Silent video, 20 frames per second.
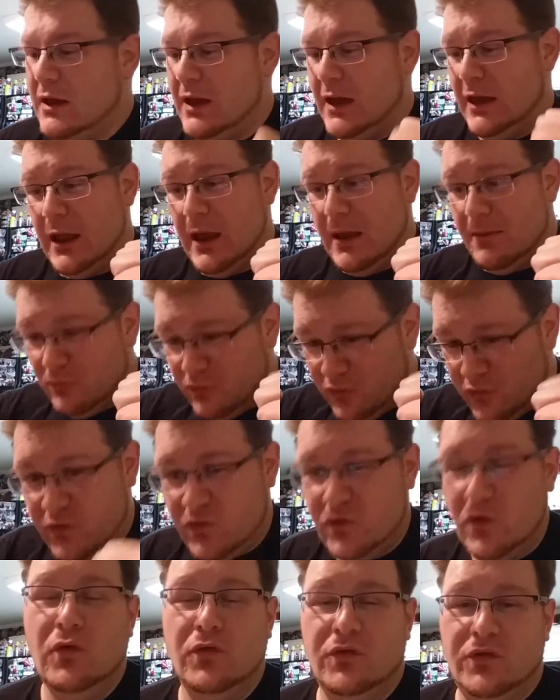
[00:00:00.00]
and I'm
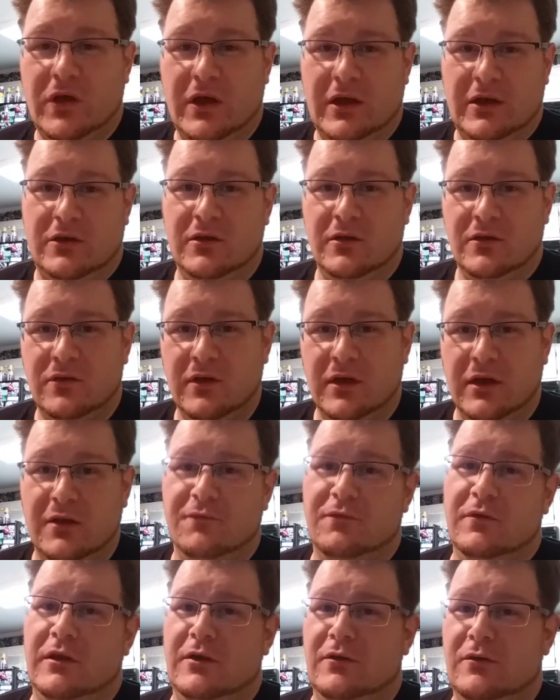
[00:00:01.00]
so psyched to get a
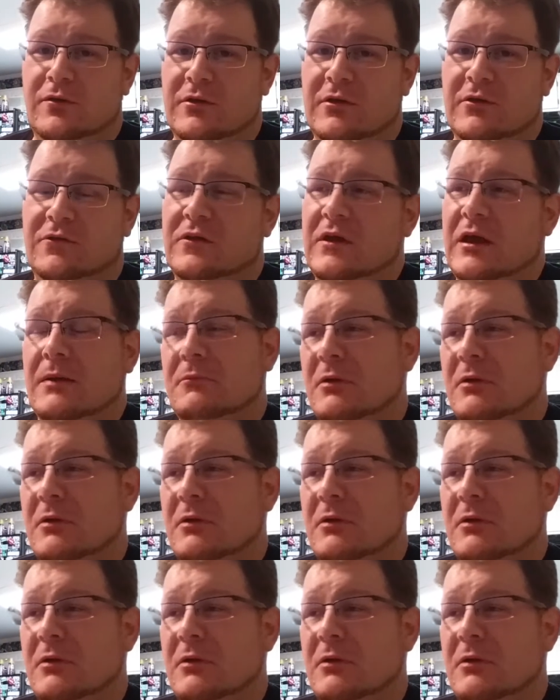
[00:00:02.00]
video on this thing.